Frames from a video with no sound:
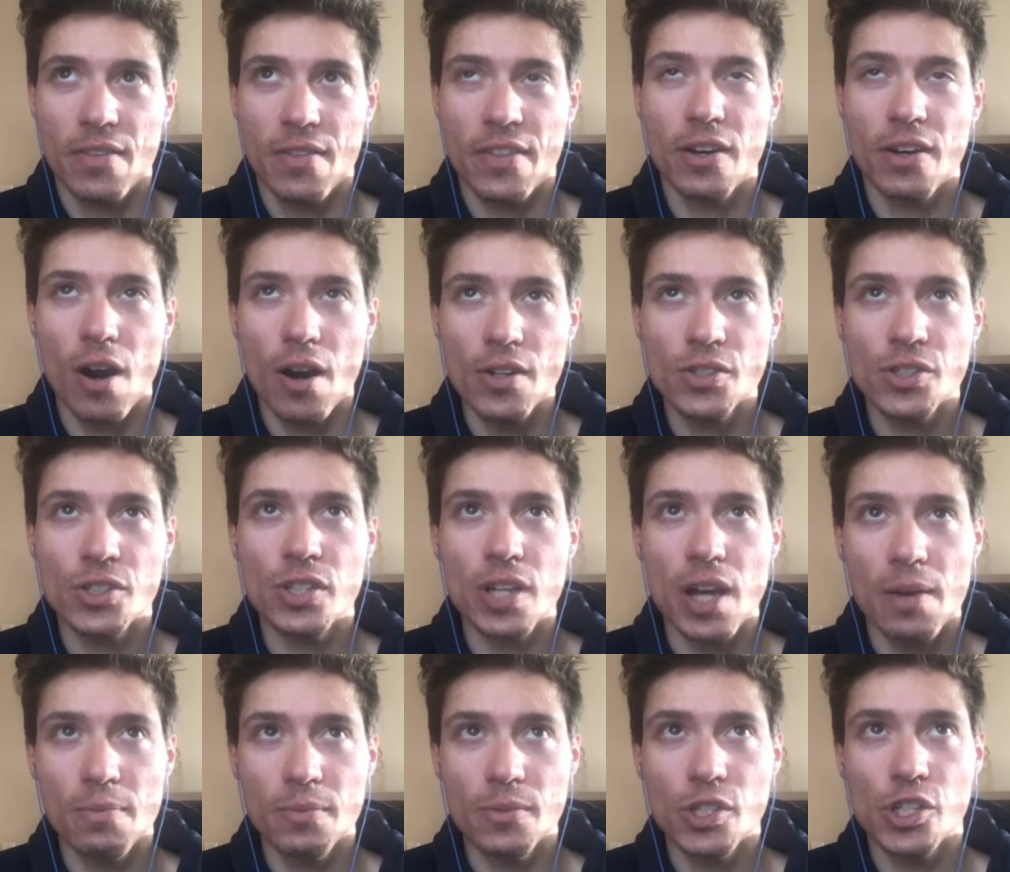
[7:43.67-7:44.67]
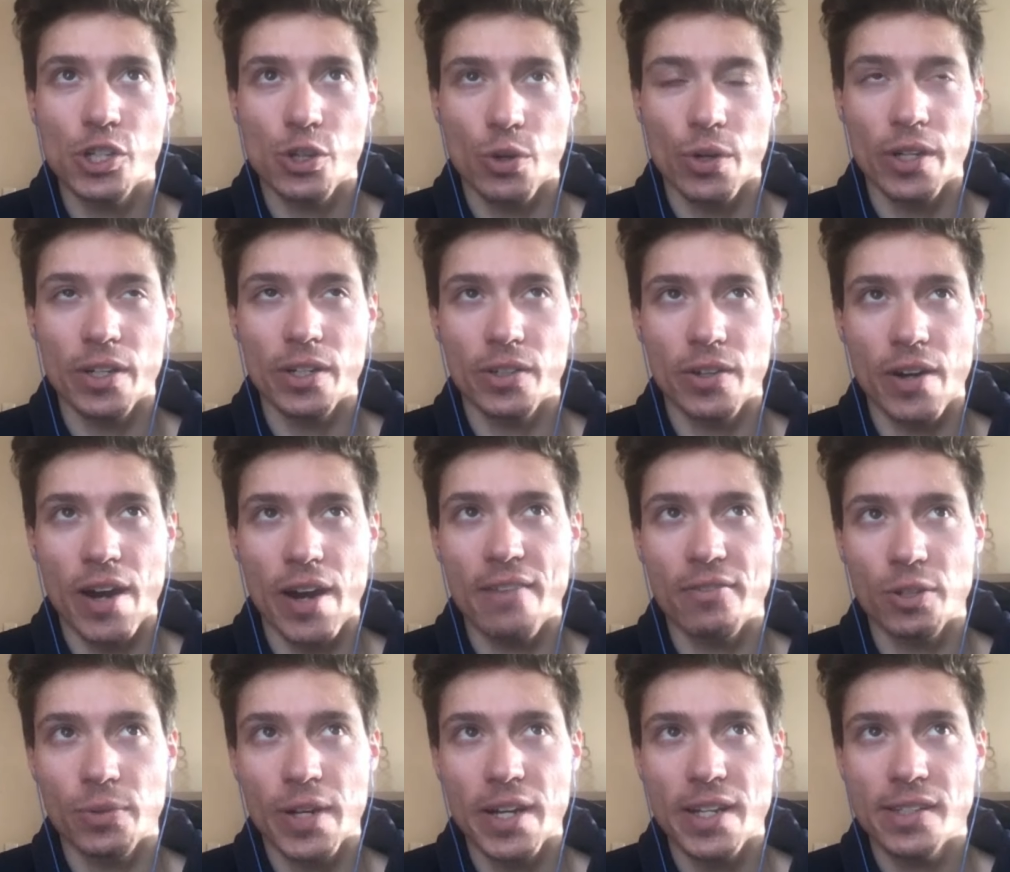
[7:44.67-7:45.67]
There are some shorter
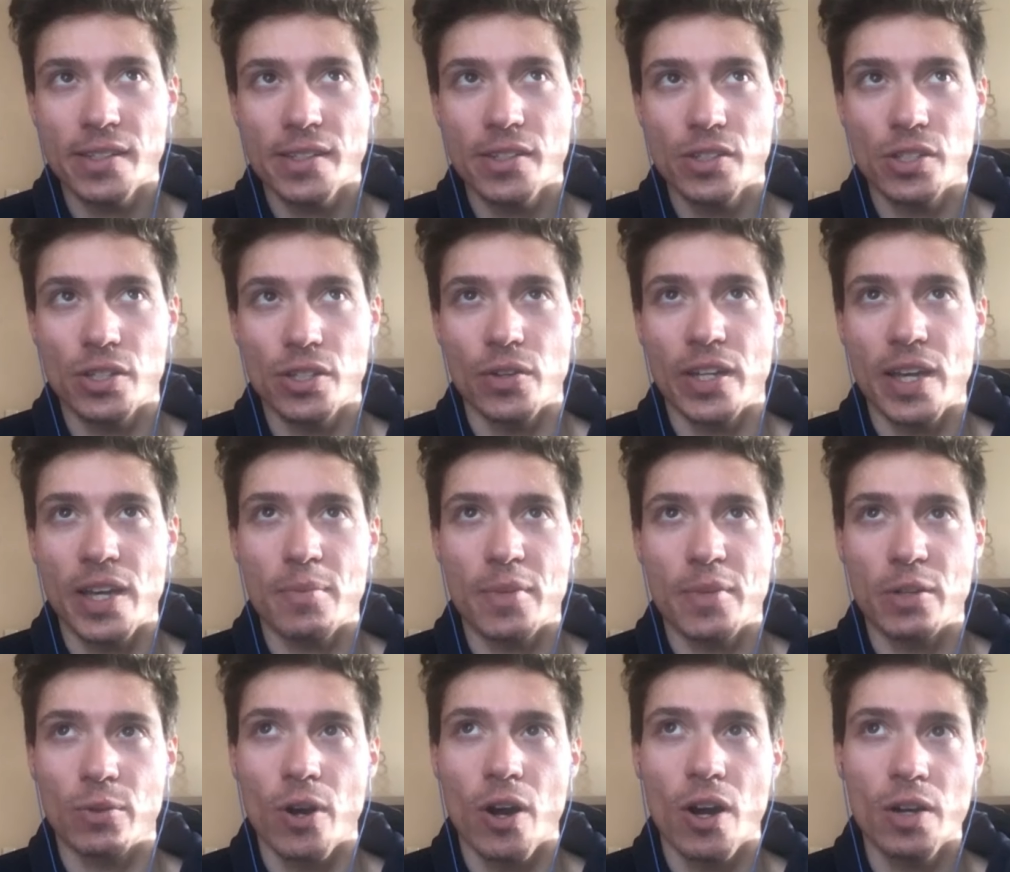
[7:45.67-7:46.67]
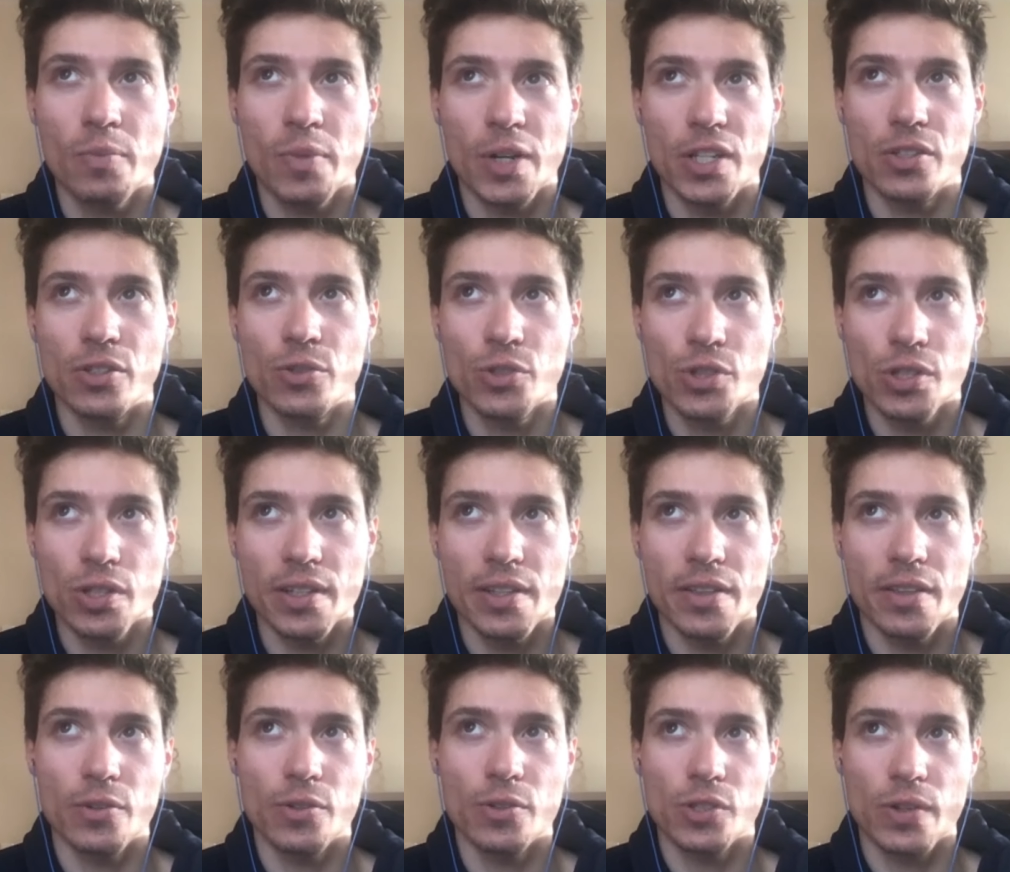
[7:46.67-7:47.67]
gravel races, don't get me wrong, but usually
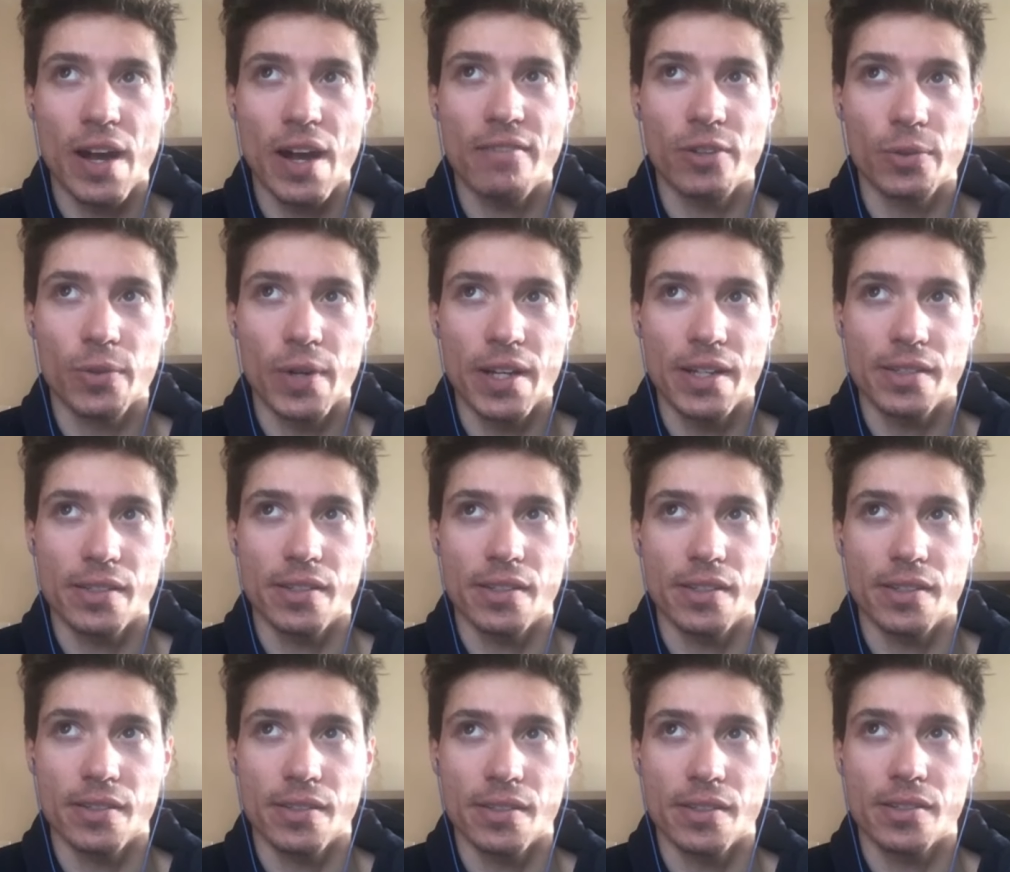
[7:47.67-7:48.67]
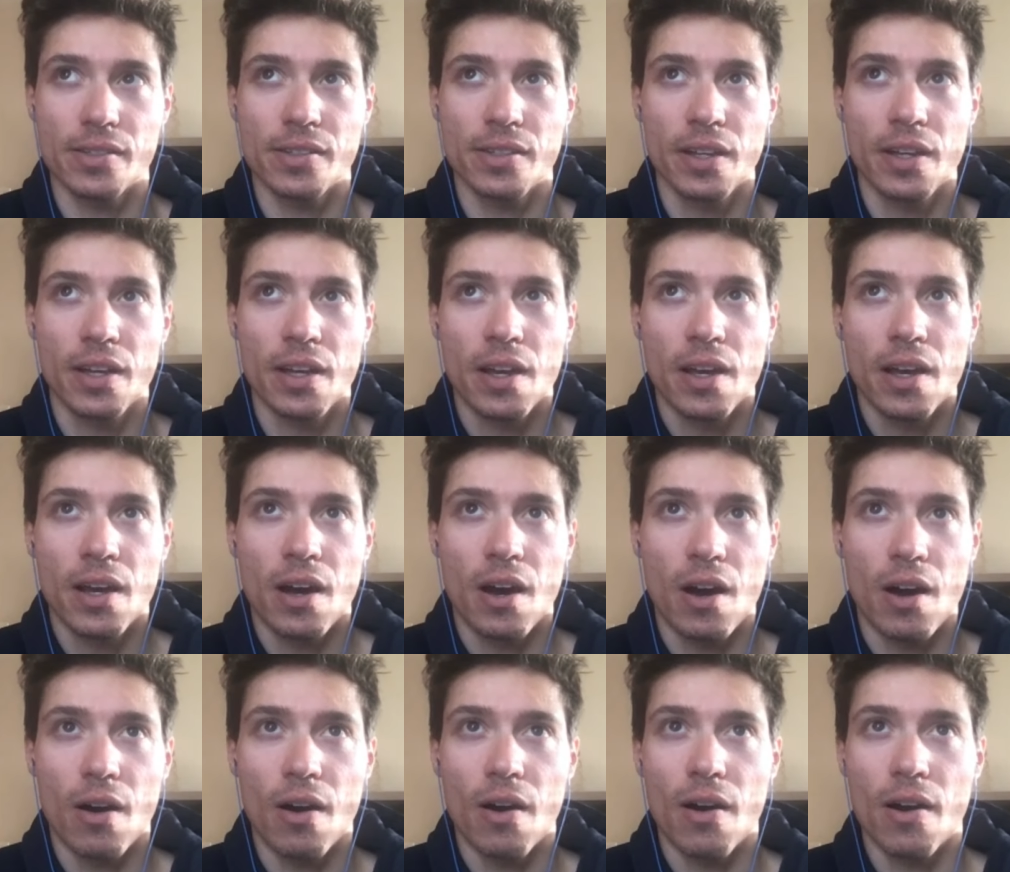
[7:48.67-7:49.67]
those gravel races
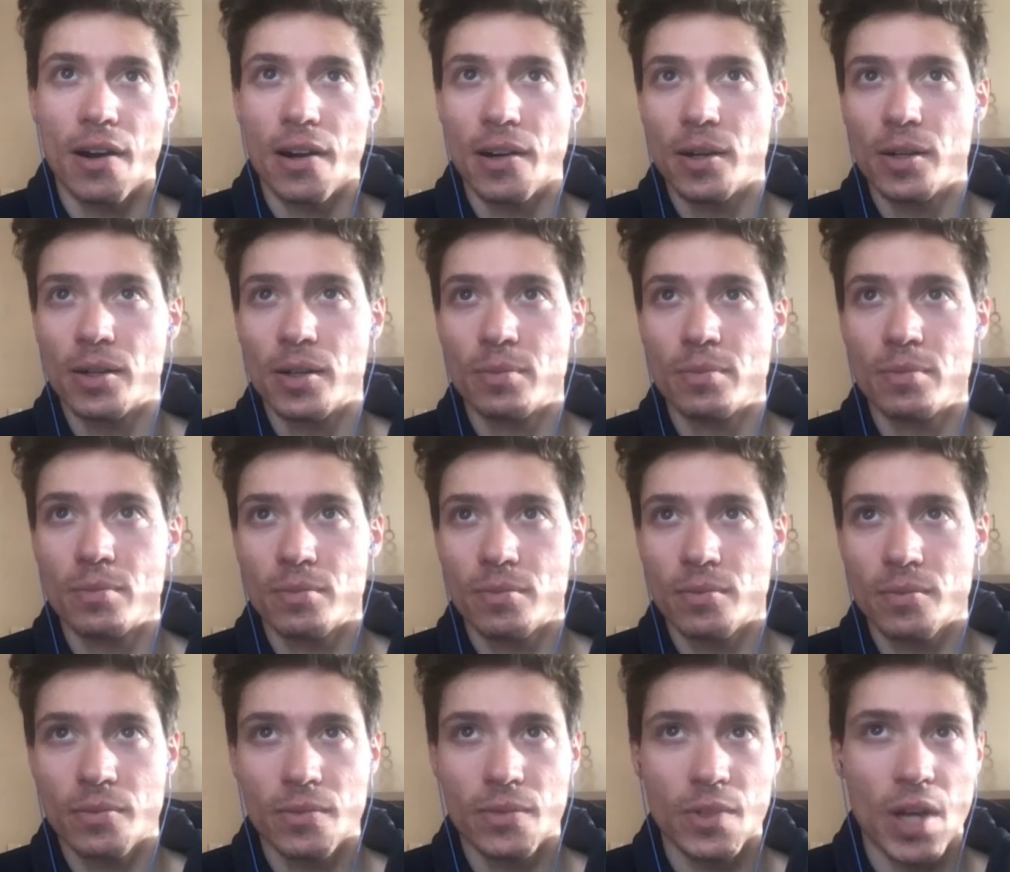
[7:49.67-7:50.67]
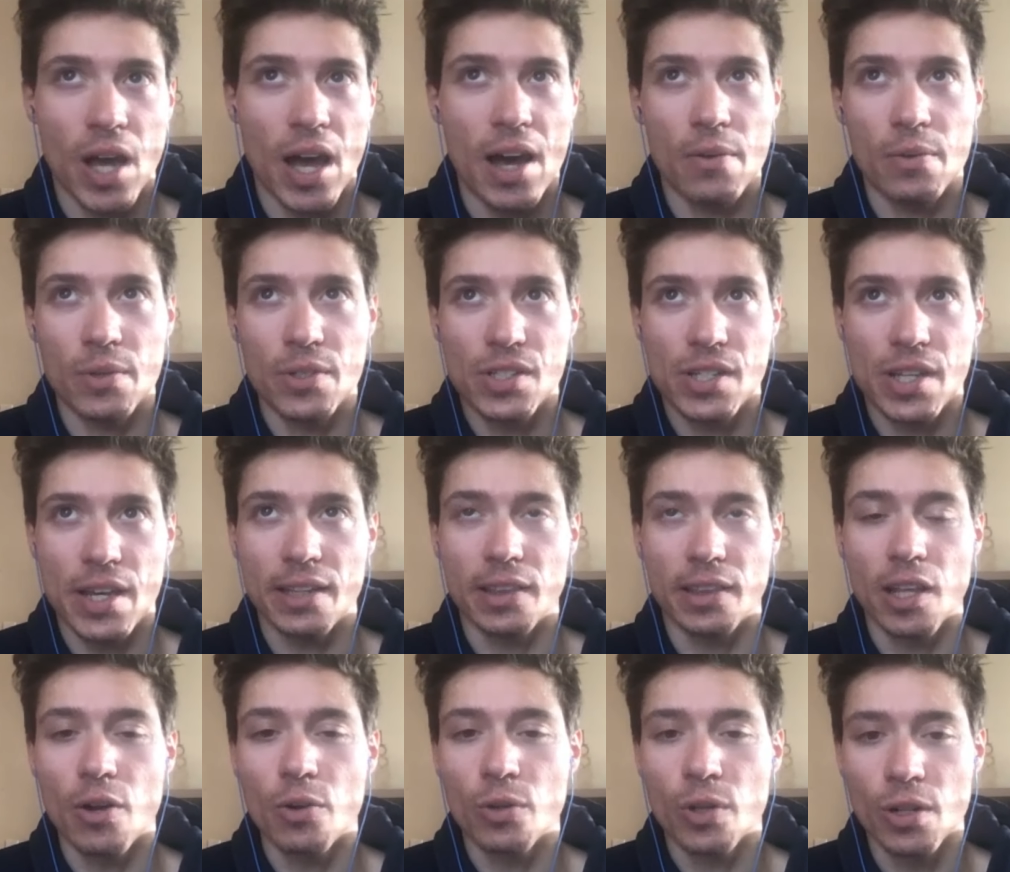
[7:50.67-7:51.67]
are, I would say,
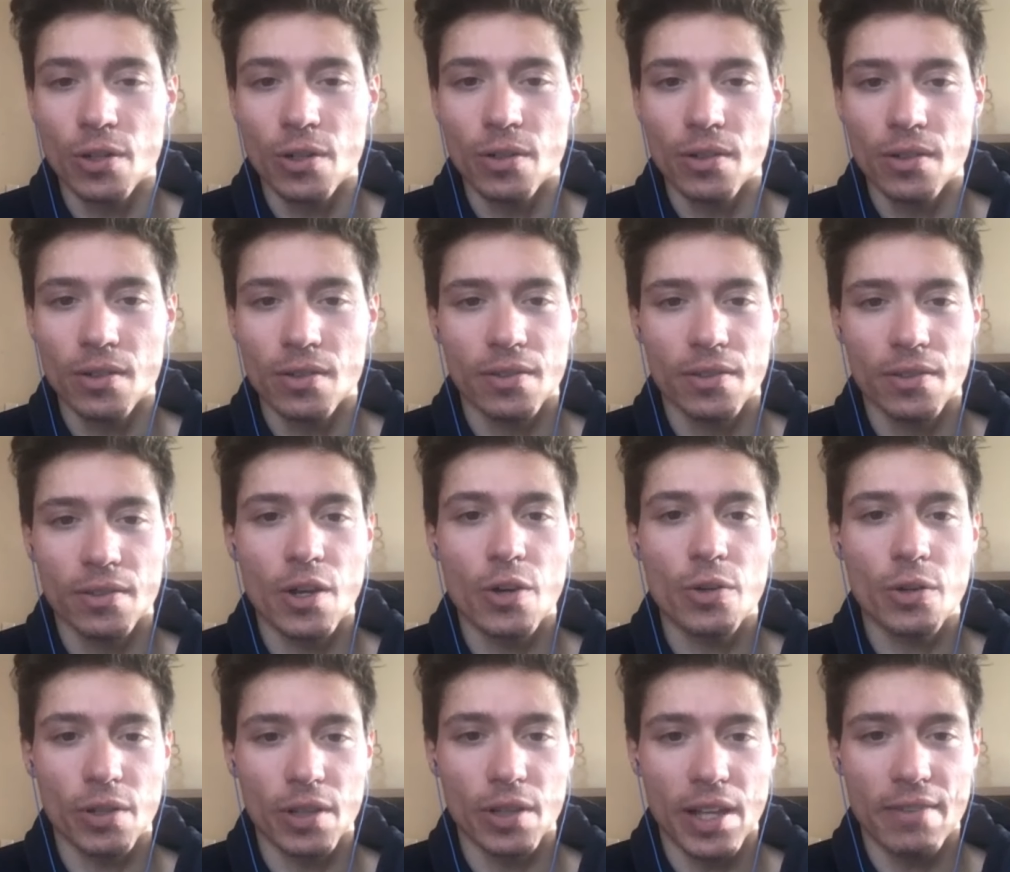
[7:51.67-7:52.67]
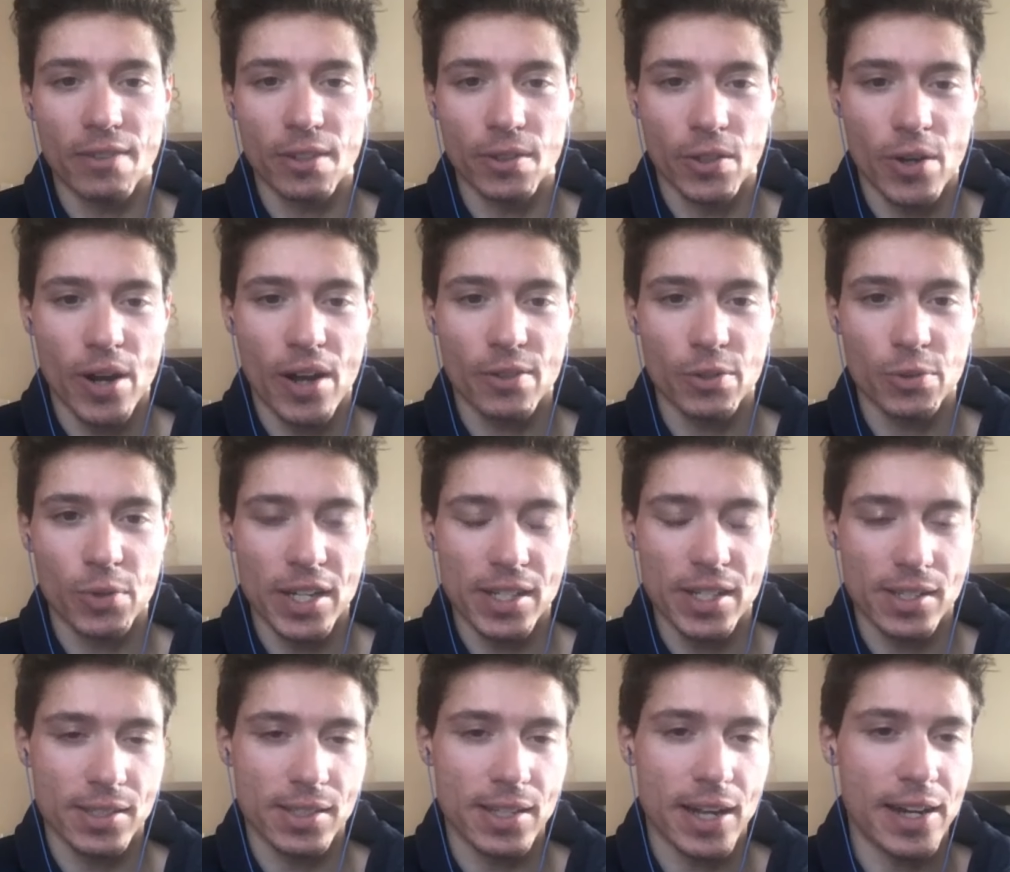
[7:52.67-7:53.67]
local level gravel
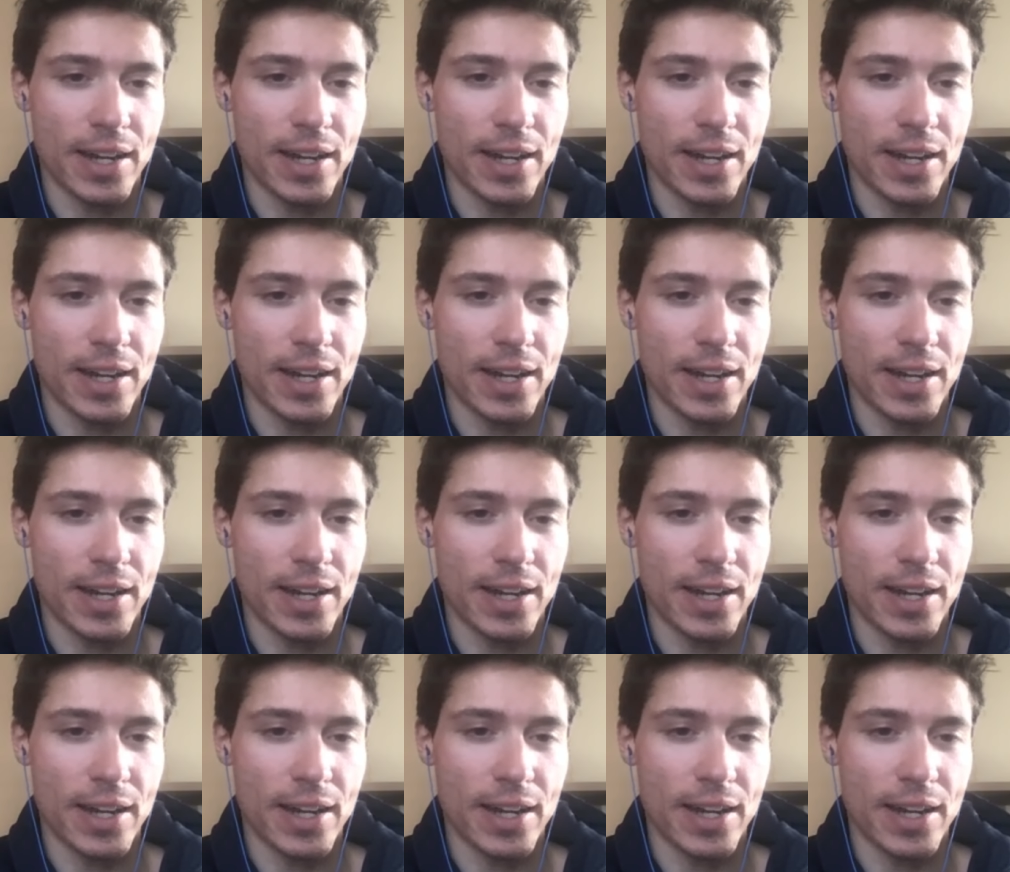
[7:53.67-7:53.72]
races, not